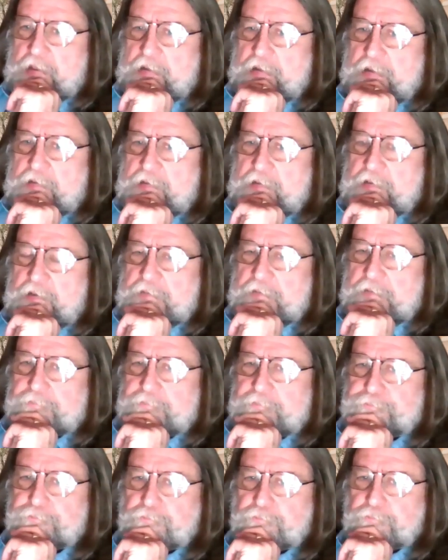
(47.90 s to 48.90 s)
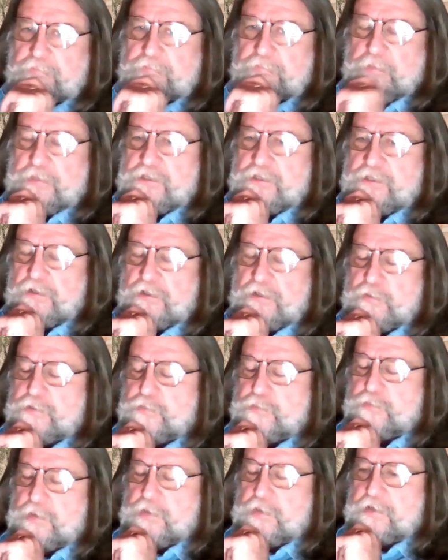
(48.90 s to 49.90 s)
And Mr.
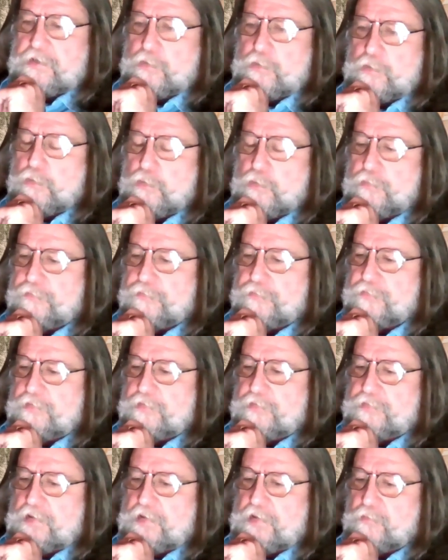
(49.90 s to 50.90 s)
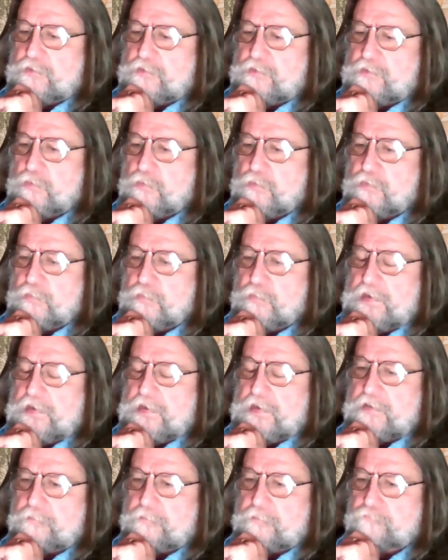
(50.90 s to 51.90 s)
Lewis wanted to know if that was worth
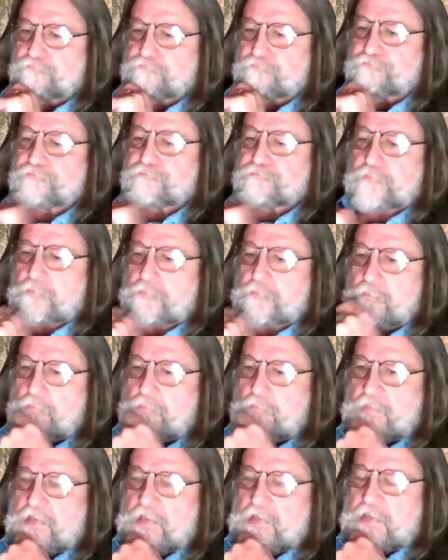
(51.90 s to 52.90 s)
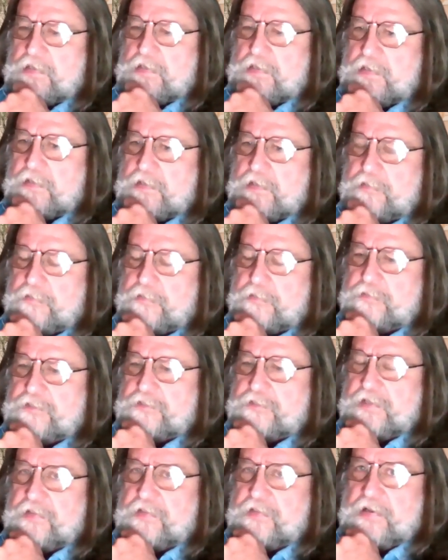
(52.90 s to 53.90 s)
reading. He
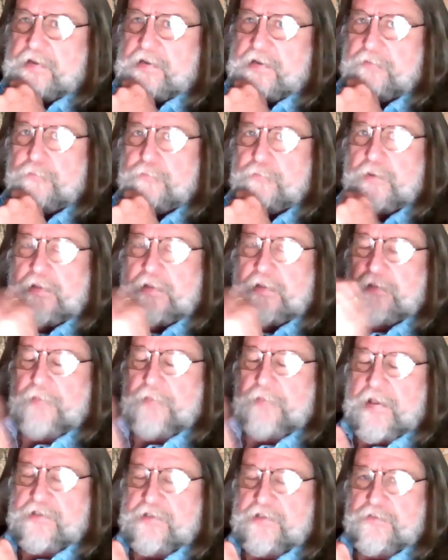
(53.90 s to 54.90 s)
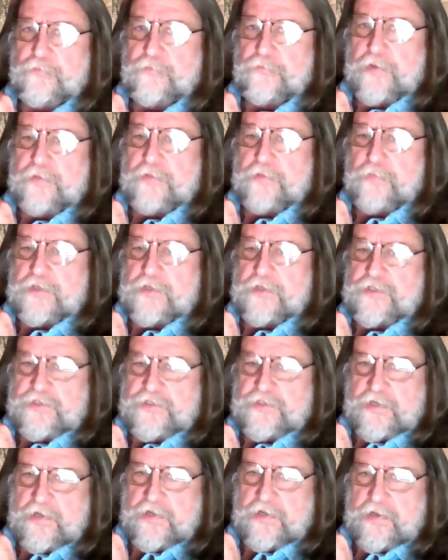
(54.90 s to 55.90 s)
said that he really hasn't read
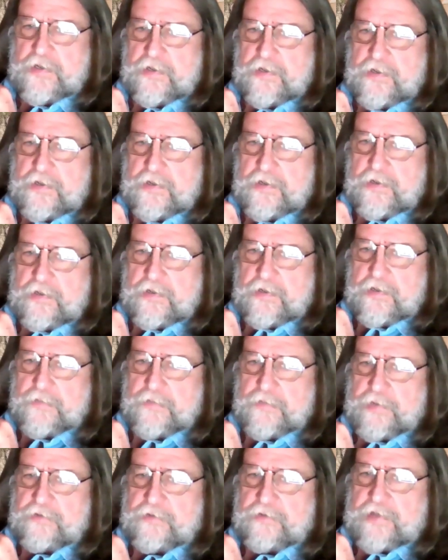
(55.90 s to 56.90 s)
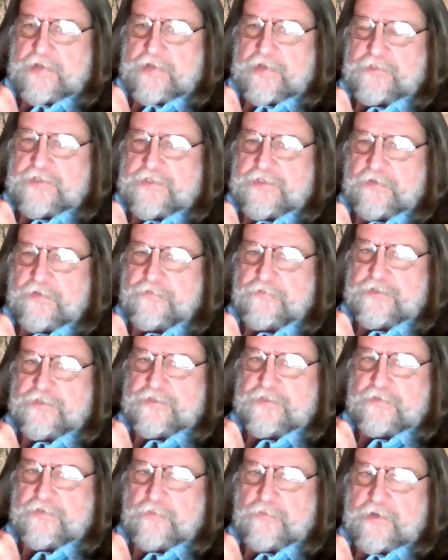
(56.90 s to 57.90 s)
much about Thomas
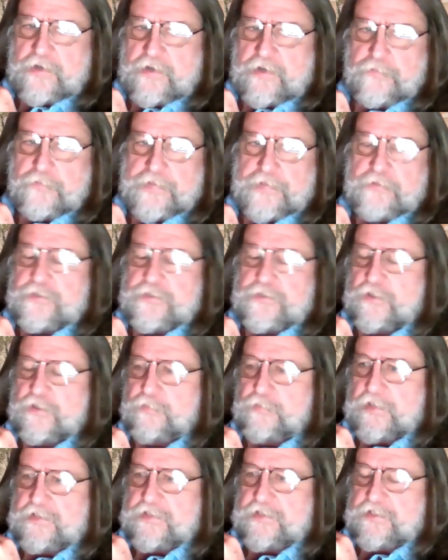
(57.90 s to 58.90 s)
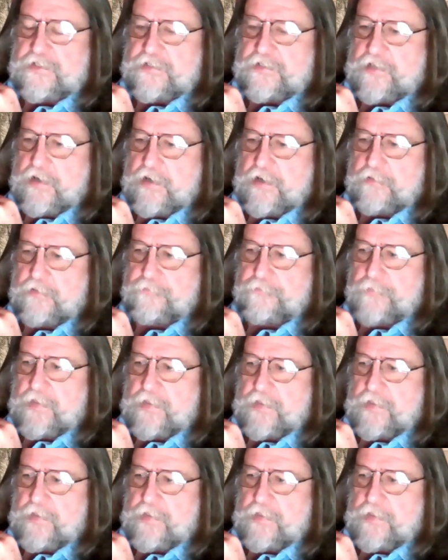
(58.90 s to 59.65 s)
Jefferson. Want to know if that was a good place to start.